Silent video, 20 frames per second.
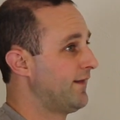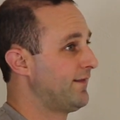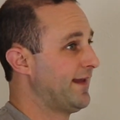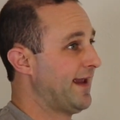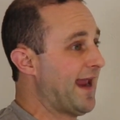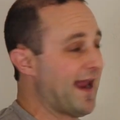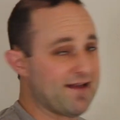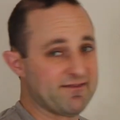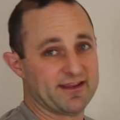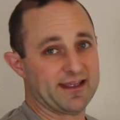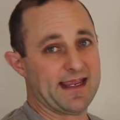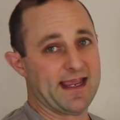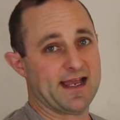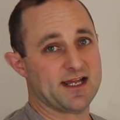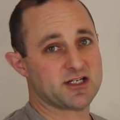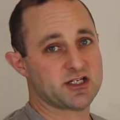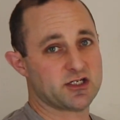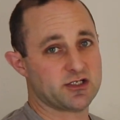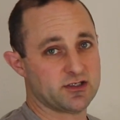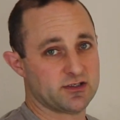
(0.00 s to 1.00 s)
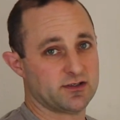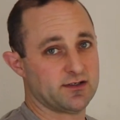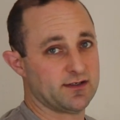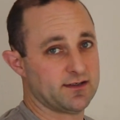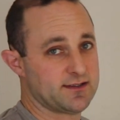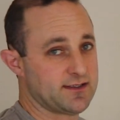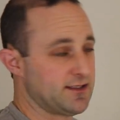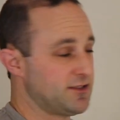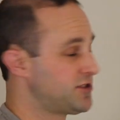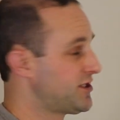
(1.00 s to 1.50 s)
They have the cash to
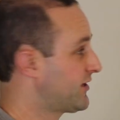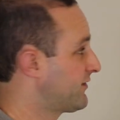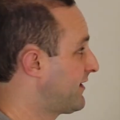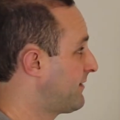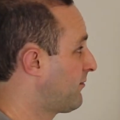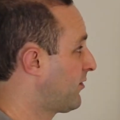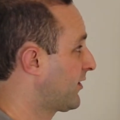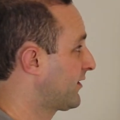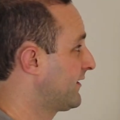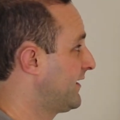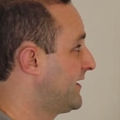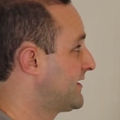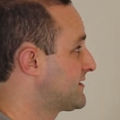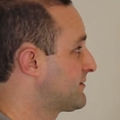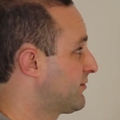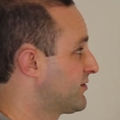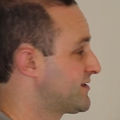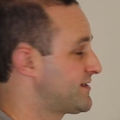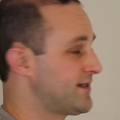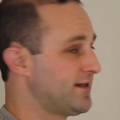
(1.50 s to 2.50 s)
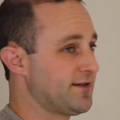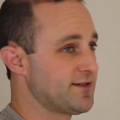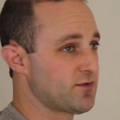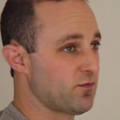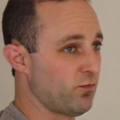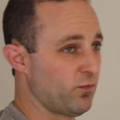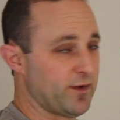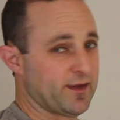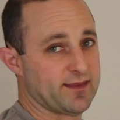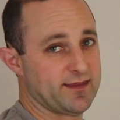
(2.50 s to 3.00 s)
generate more clients, more
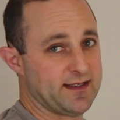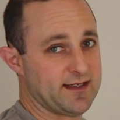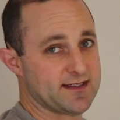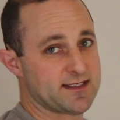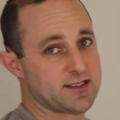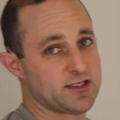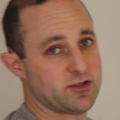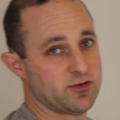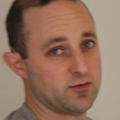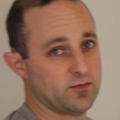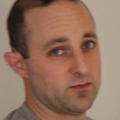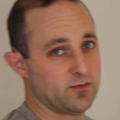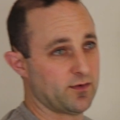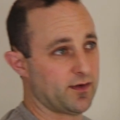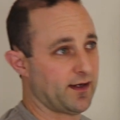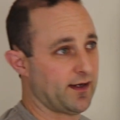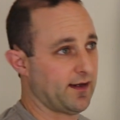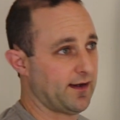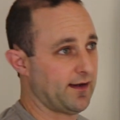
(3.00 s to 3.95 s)
sales with these 2